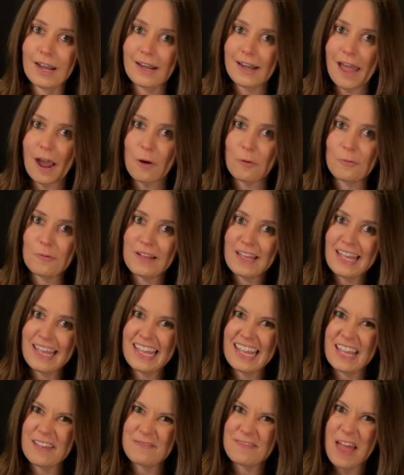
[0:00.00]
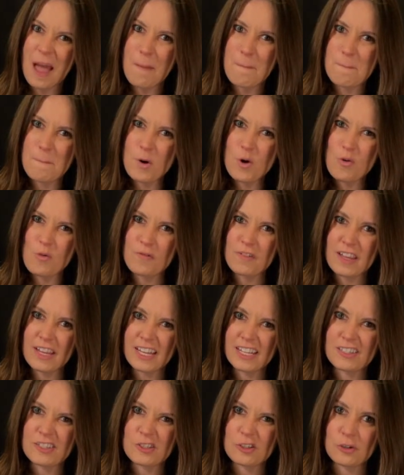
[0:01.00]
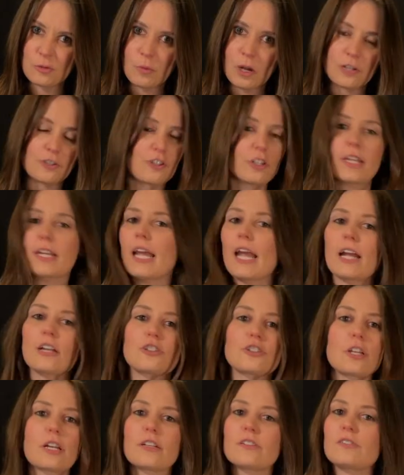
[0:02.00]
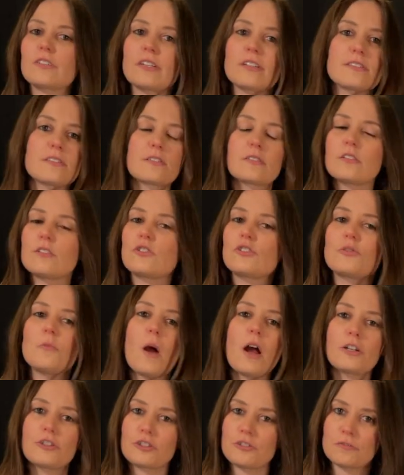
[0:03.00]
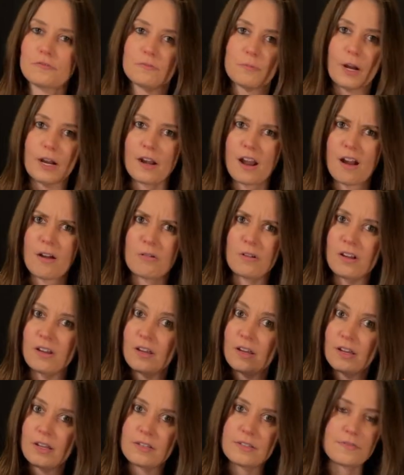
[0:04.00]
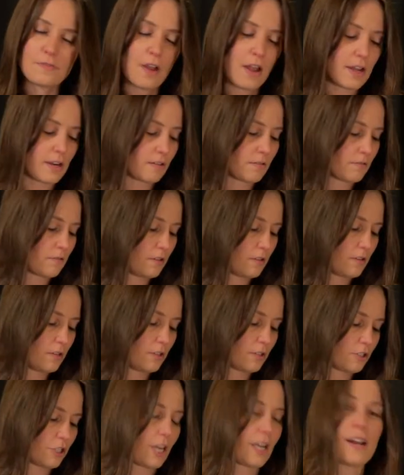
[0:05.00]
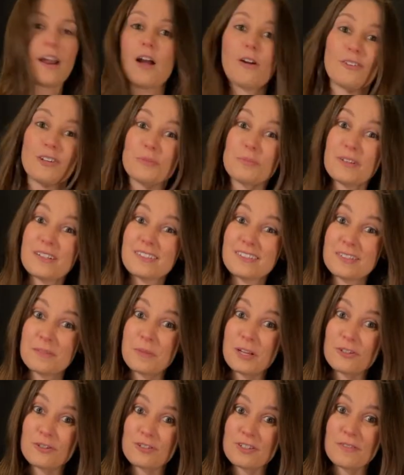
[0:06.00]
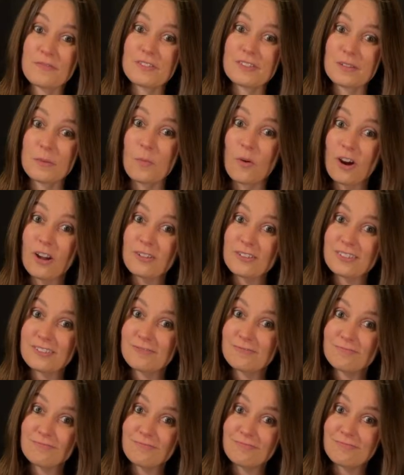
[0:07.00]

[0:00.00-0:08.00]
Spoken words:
Now, if that moving is too much, you're like, Angela, it's too much right now. It's fine. Check it out. You can play C major 7 somewhere else.